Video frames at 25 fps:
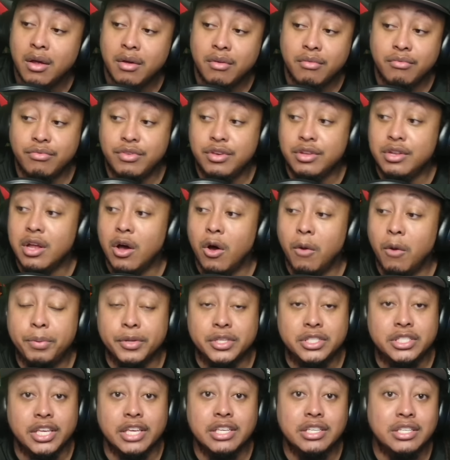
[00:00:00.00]
you know,
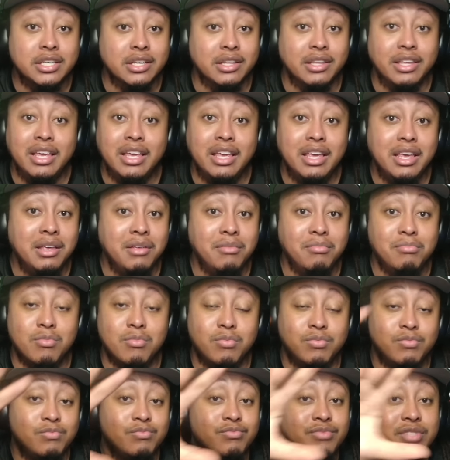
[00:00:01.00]
potentially
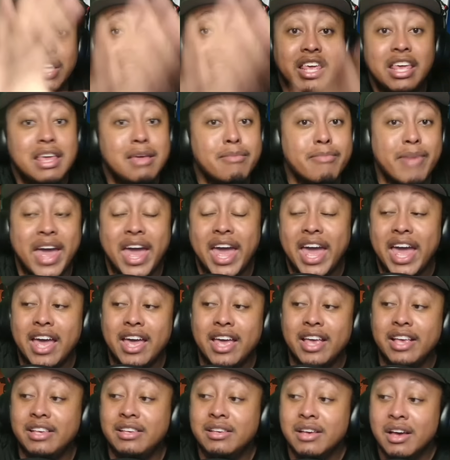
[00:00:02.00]
team
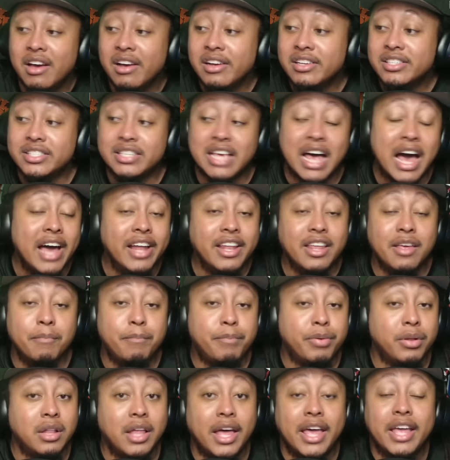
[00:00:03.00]
A signing
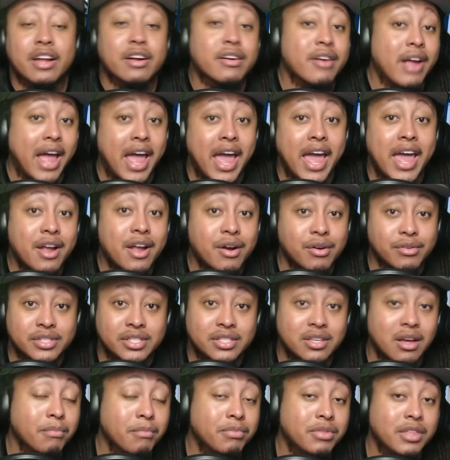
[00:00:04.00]
player A or
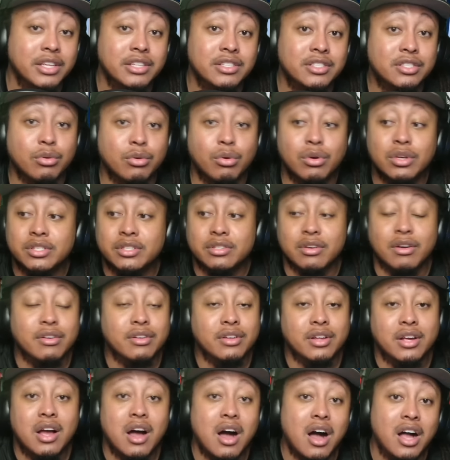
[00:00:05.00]
something to a
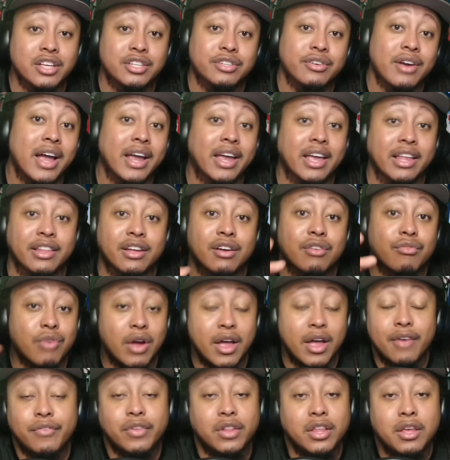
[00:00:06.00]
certain contract and they're
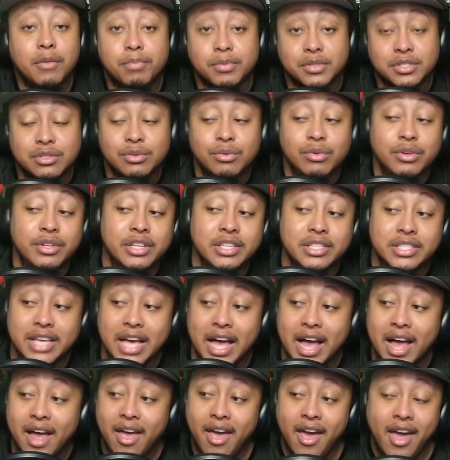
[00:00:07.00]
heavily pursuing this
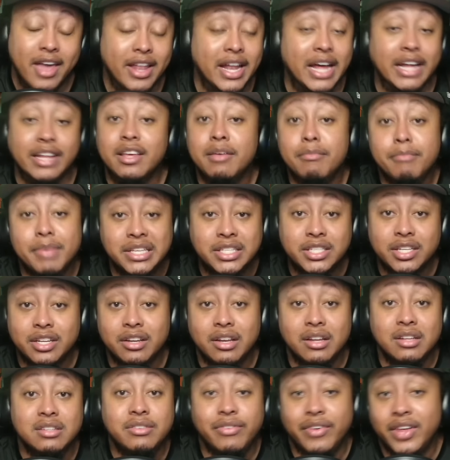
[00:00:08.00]
guy. And I didn't mention it in
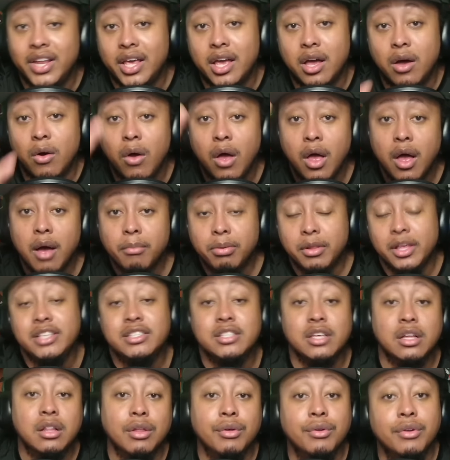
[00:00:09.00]
this video. Please
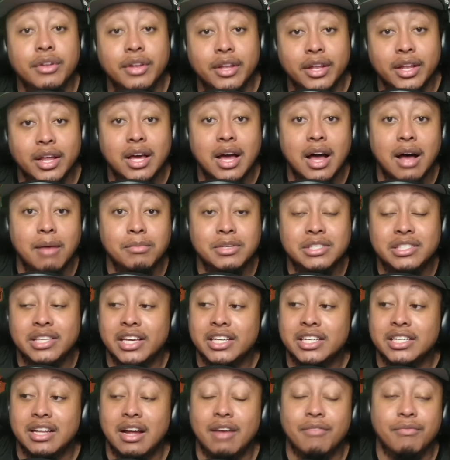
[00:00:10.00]
include it in the comment
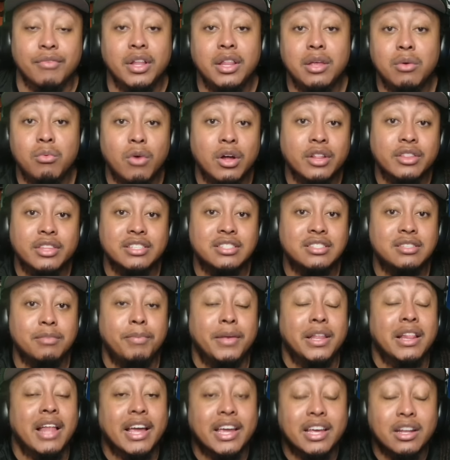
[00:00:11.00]
section. I really want this to
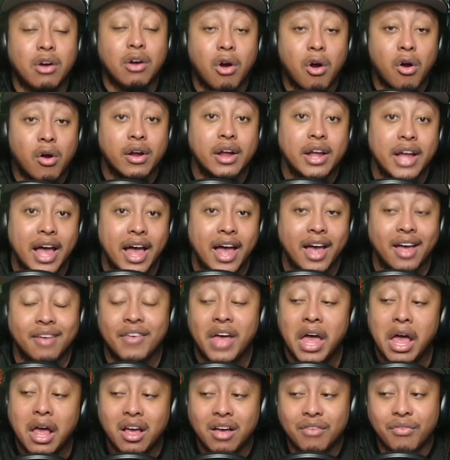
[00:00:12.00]
be like an archive
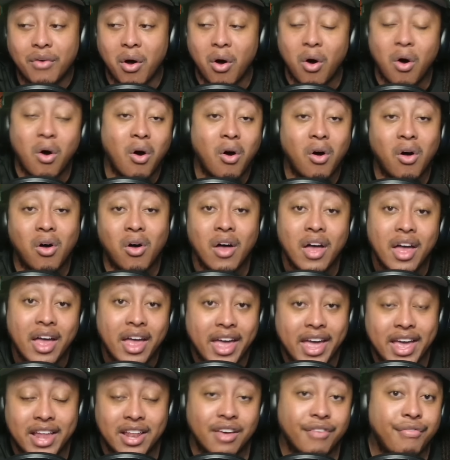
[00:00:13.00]
of all
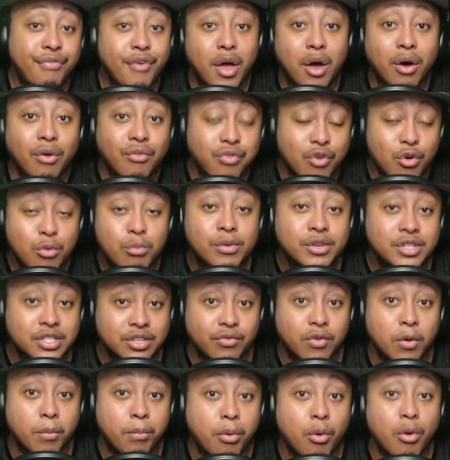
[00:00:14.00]
NFL rumors
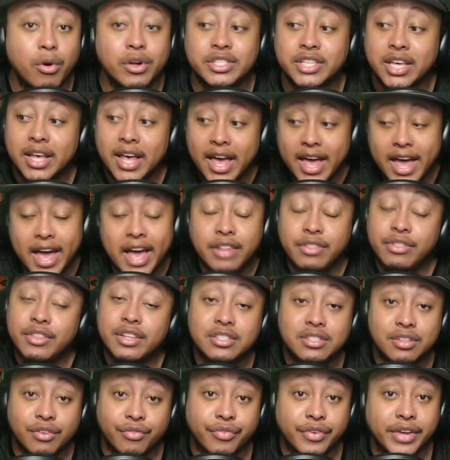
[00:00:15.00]
and reports heading
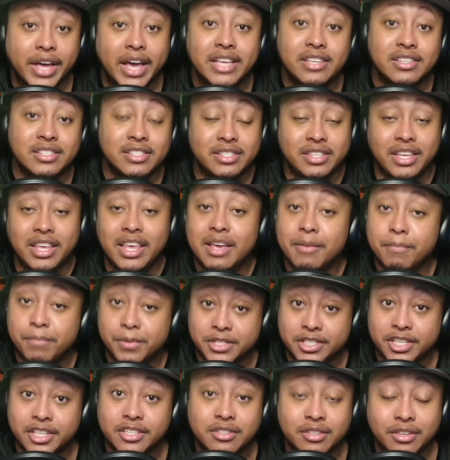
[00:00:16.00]
into free agency and
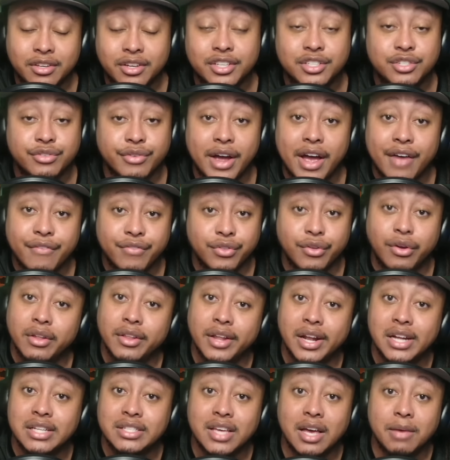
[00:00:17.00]
potentially the draft and all
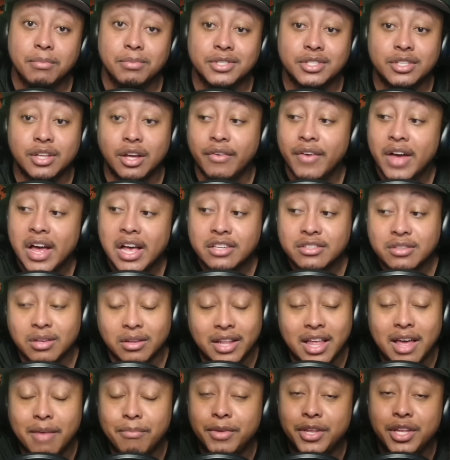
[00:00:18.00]
that type of stuff. So
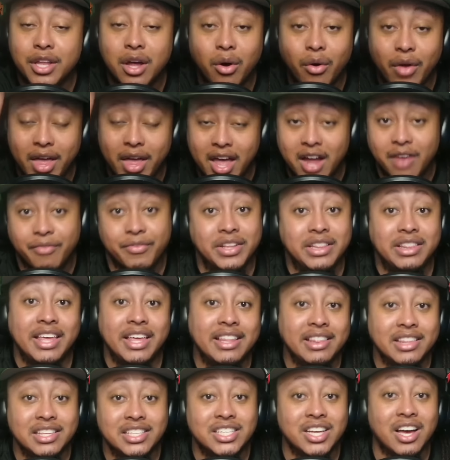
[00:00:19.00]
let me know
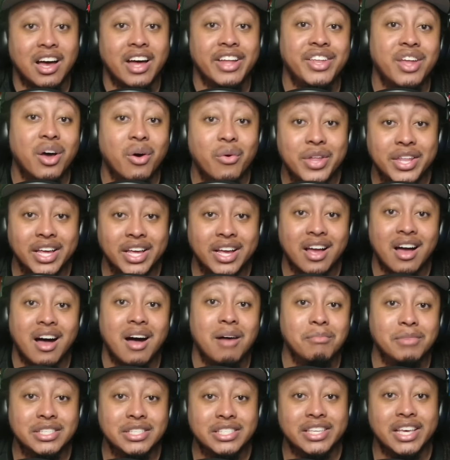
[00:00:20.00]
everything that y'all know in the
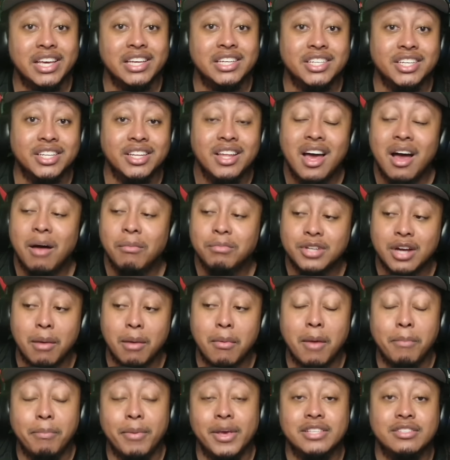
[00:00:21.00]
comment section. I'm trying
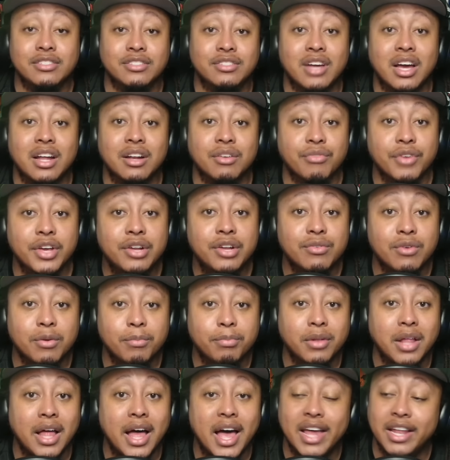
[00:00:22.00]
my best to try to read and
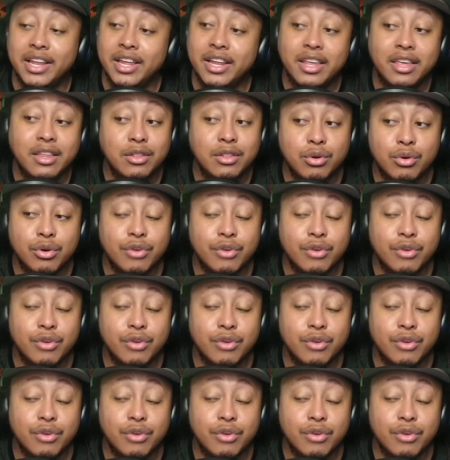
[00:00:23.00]
reply and any new